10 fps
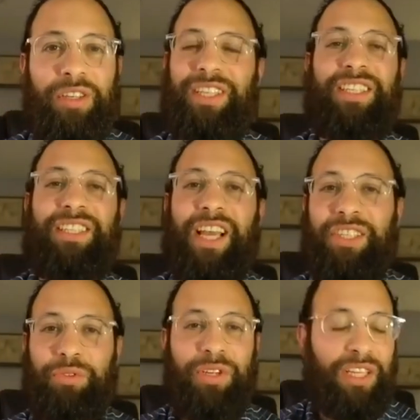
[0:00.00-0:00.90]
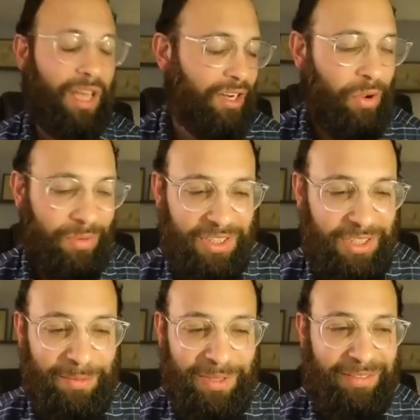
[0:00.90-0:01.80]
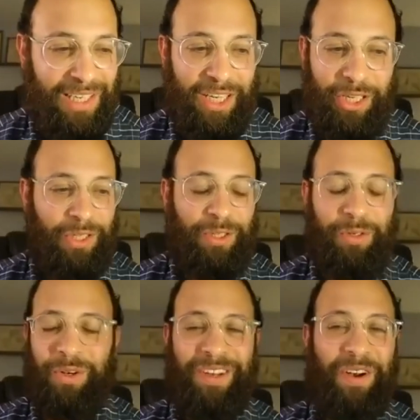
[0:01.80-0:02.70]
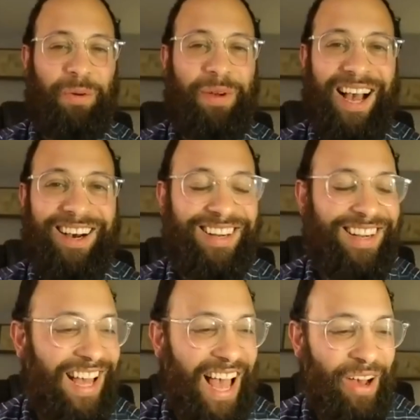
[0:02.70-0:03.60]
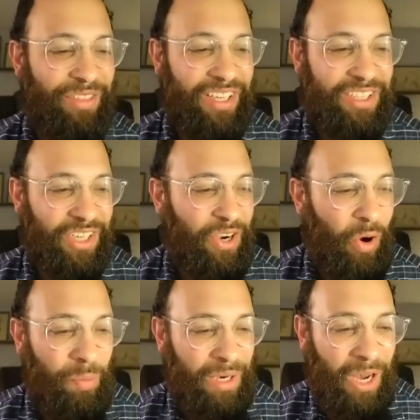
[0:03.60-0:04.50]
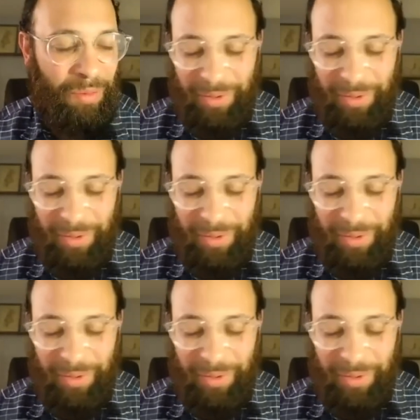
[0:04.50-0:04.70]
In the States, really, no one seems to have any clue about how things are going to open up